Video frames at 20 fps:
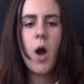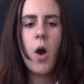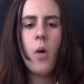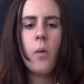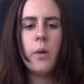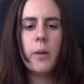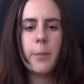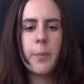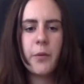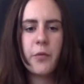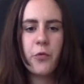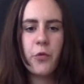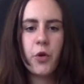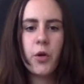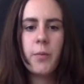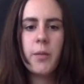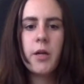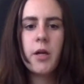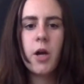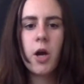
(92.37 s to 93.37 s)
When
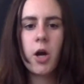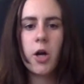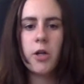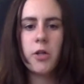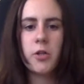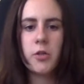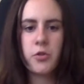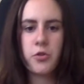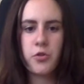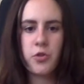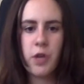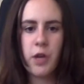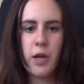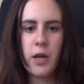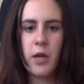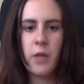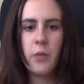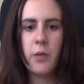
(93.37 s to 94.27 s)
performing cardio training,